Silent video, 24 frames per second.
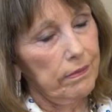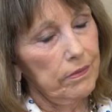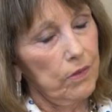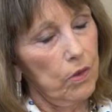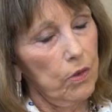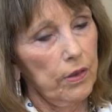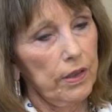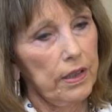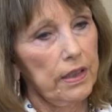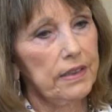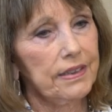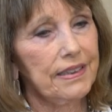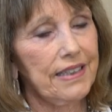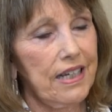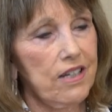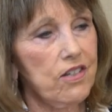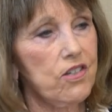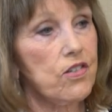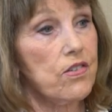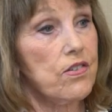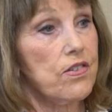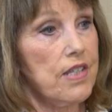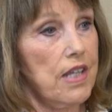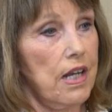
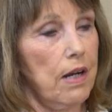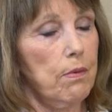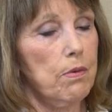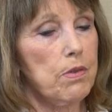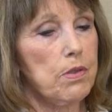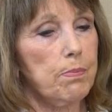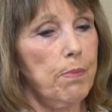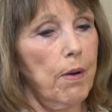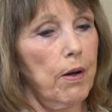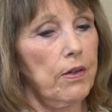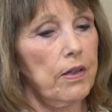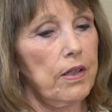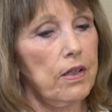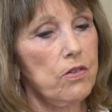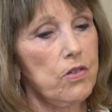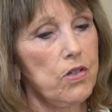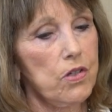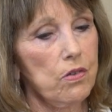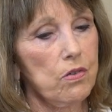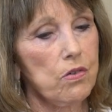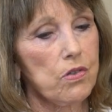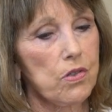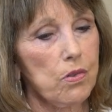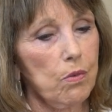organizations that I was party
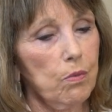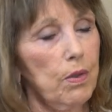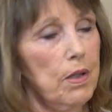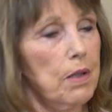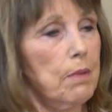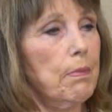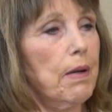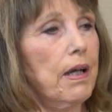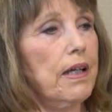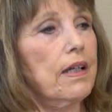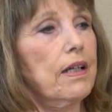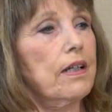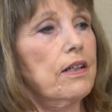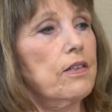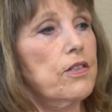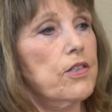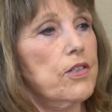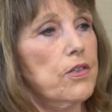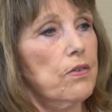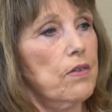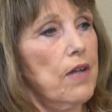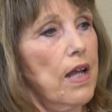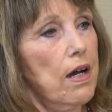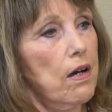to. So what am I going to
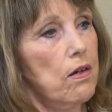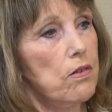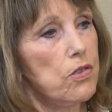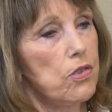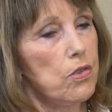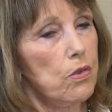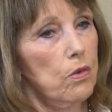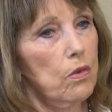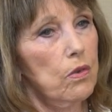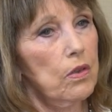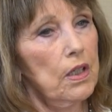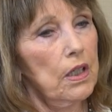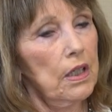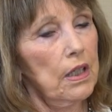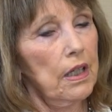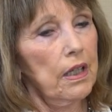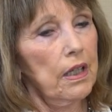do now? So